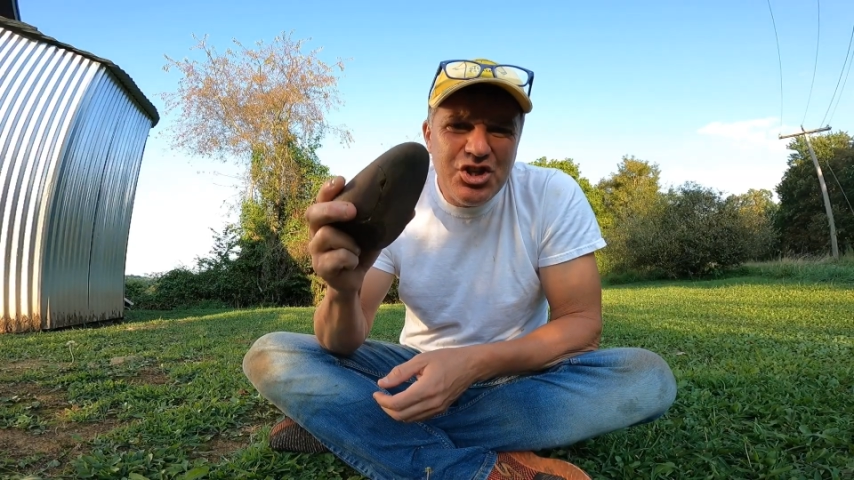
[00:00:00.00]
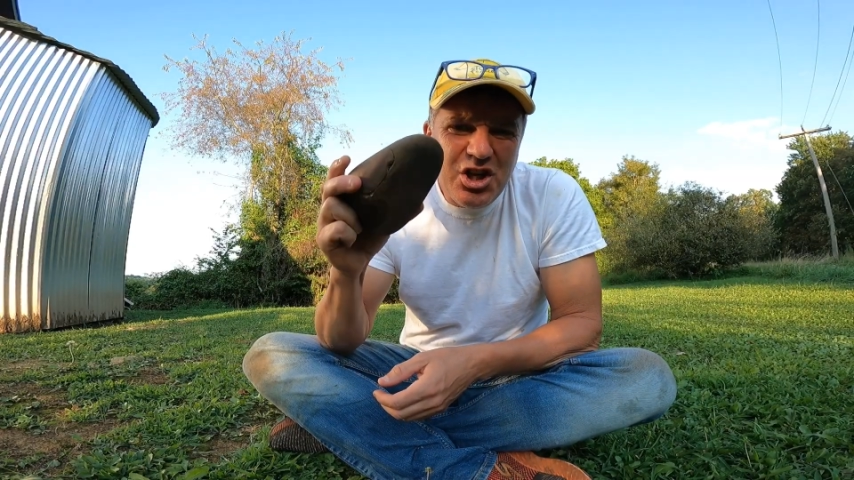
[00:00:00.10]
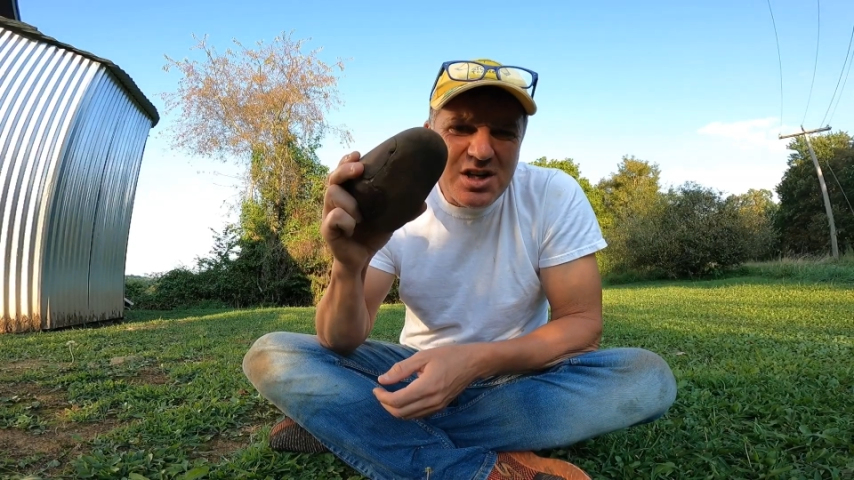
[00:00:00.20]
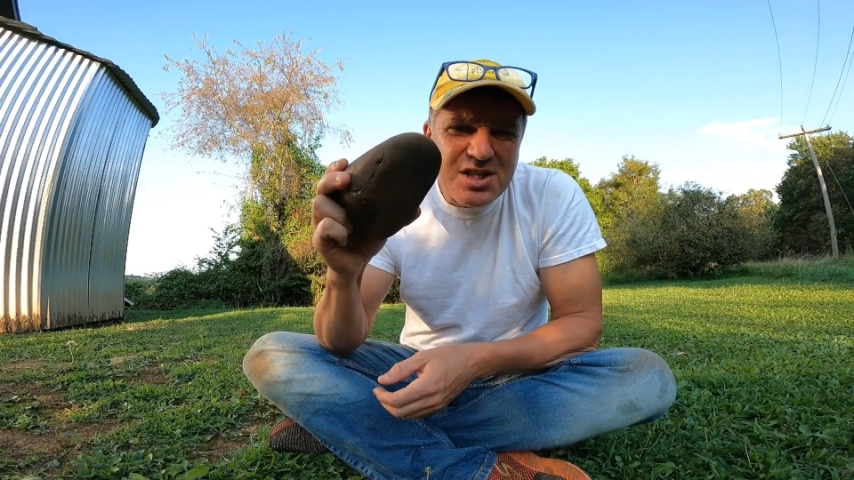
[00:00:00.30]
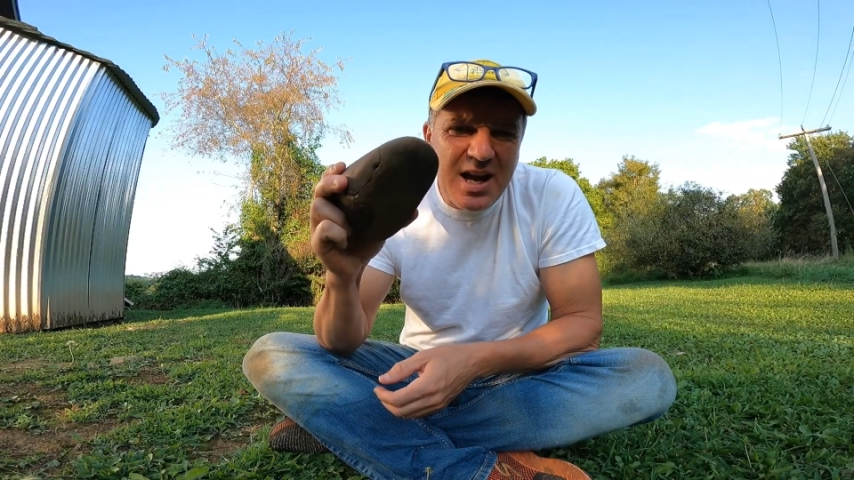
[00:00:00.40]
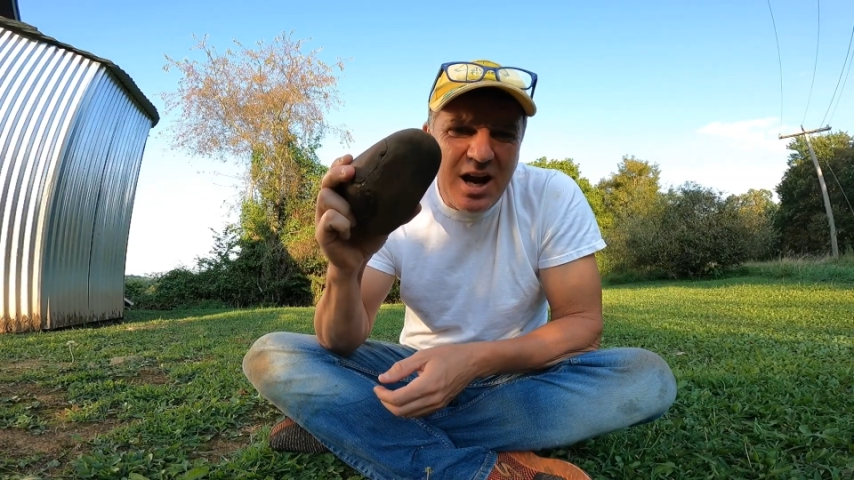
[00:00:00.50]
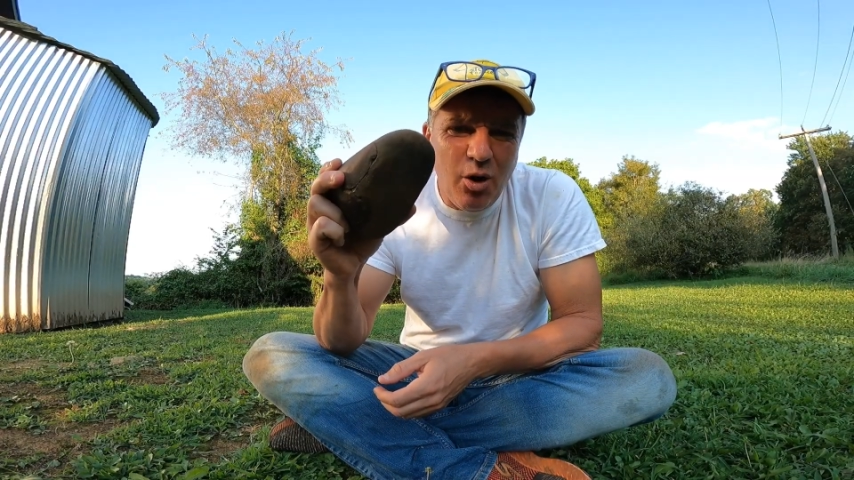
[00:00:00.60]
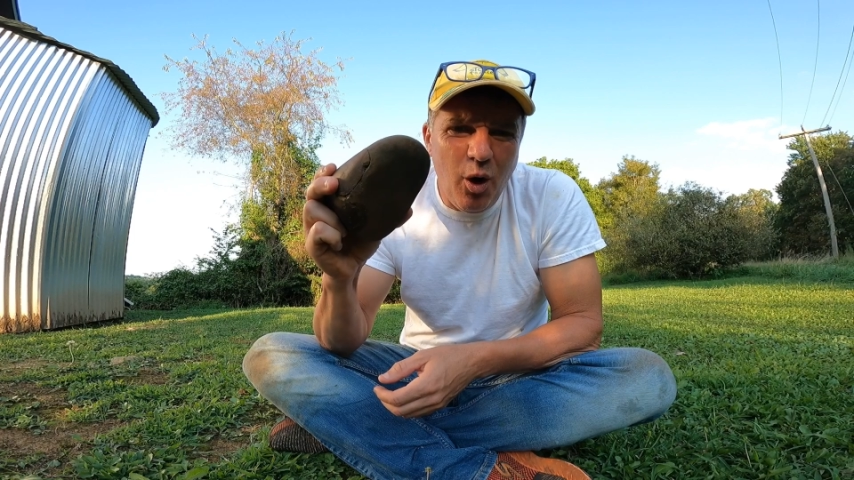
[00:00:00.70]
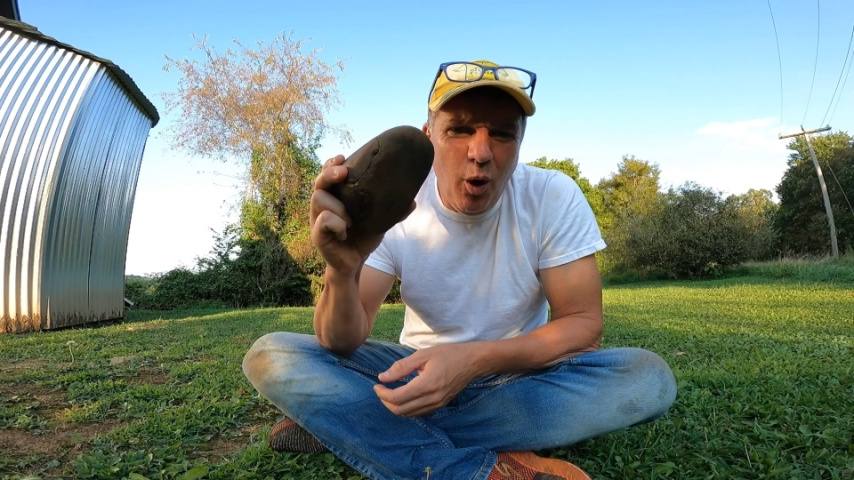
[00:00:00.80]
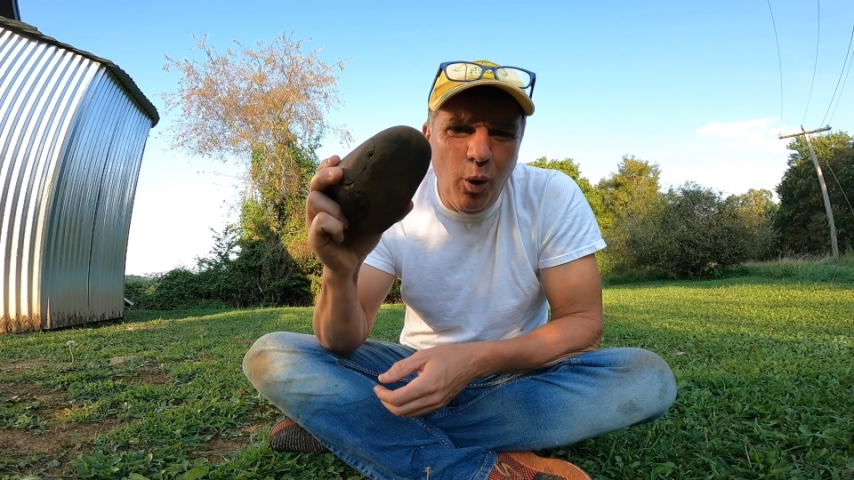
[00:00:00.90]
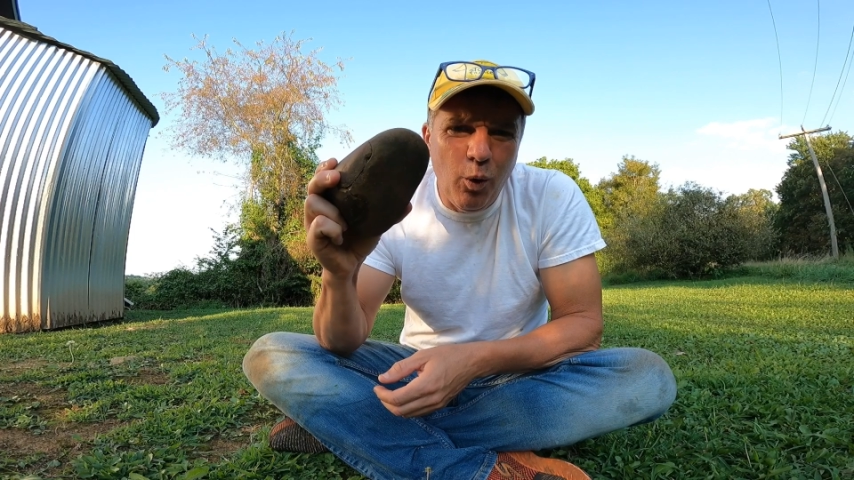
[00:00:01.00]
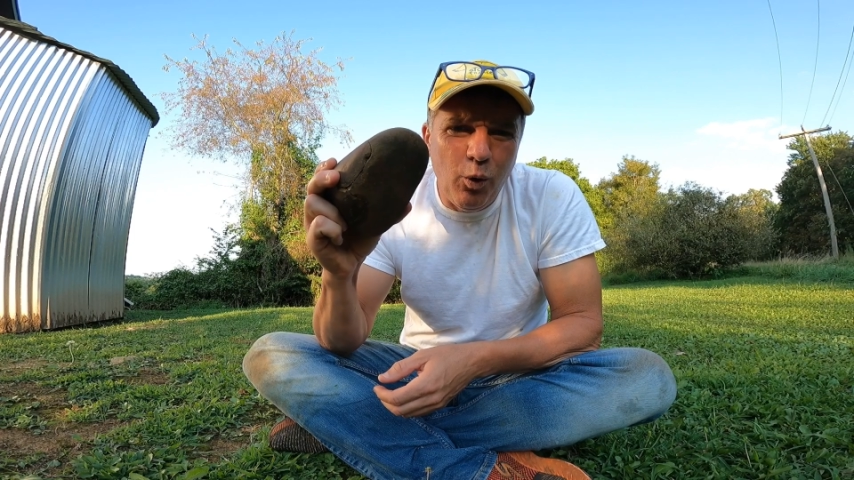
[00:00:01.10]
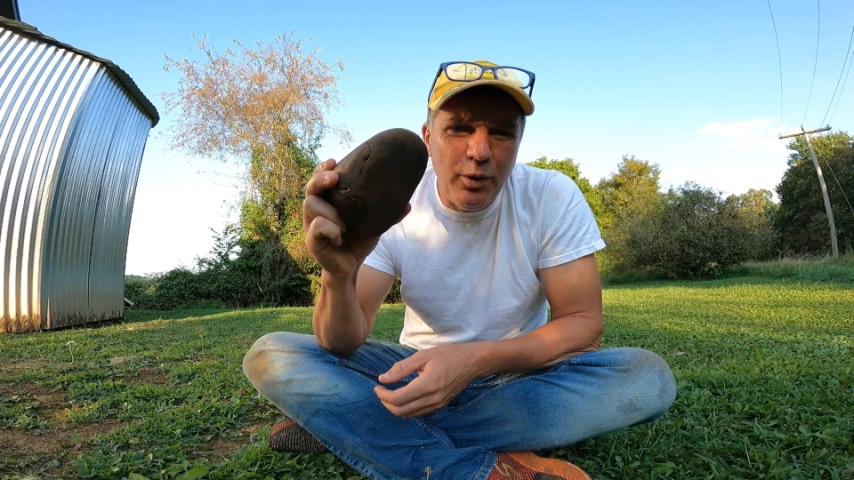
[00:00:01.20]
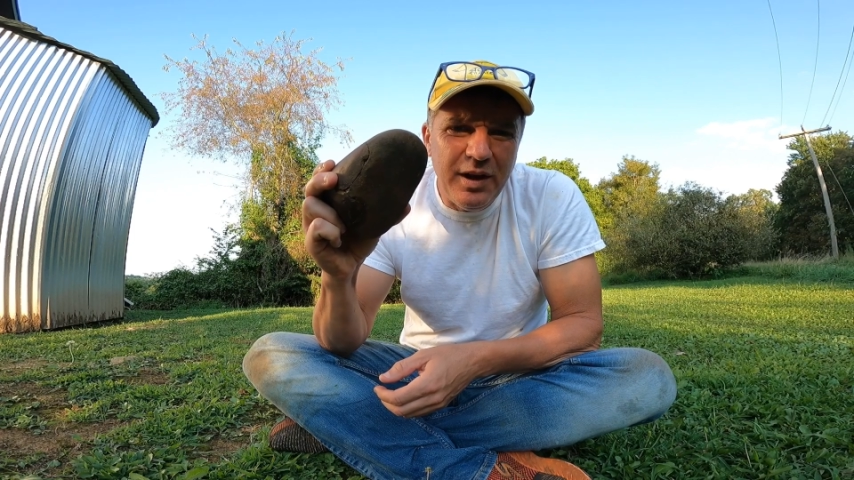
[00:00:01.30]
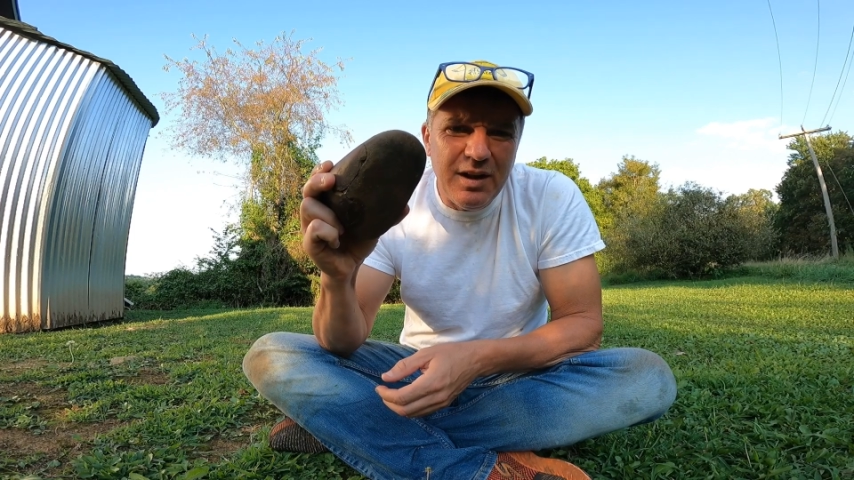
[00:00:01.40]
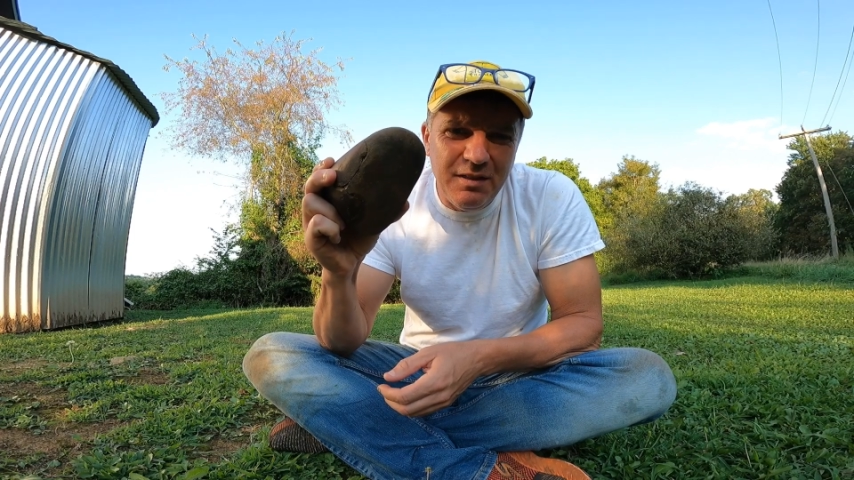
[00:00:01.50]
just how old